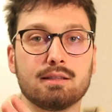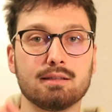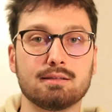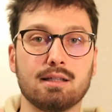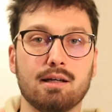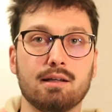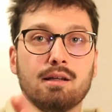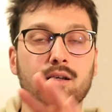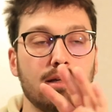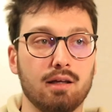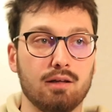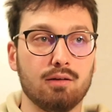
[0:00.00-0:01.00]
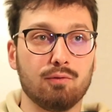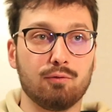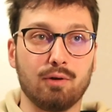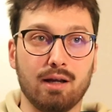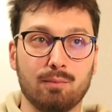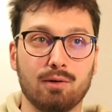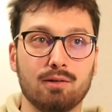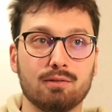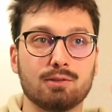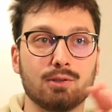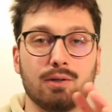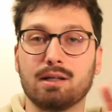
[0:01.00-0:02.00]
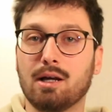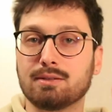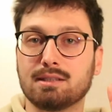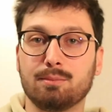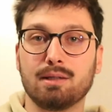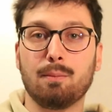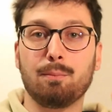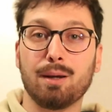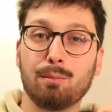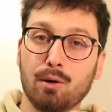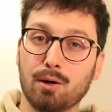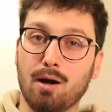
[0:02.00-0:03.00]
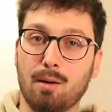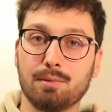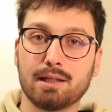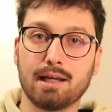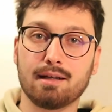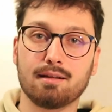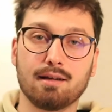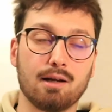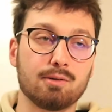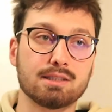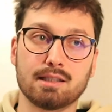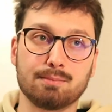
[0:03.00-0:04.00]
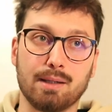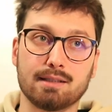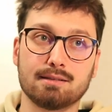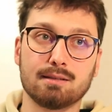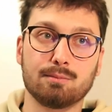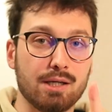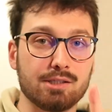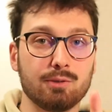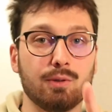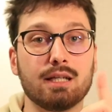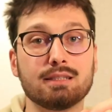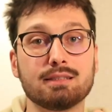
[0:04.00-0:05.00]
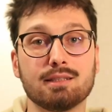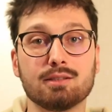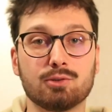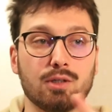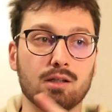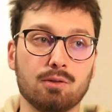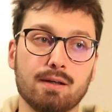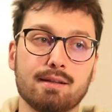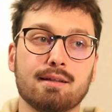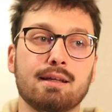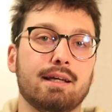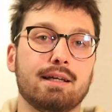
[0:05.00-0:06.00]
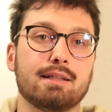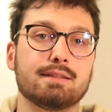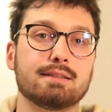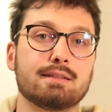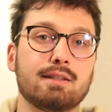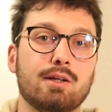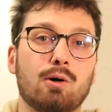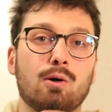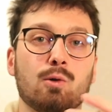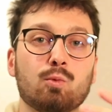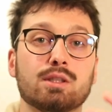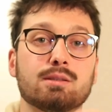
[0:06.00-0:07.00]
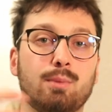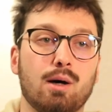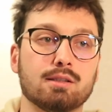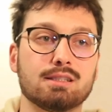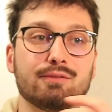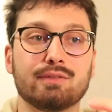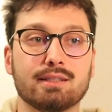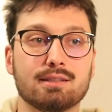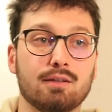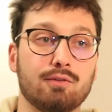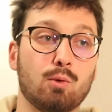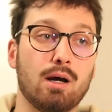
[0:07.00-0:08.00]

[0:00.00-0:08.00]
design in Framer turned out to be a bit more complicated than I was expecting. Especially what I still struggle with is the whole responsiveness of the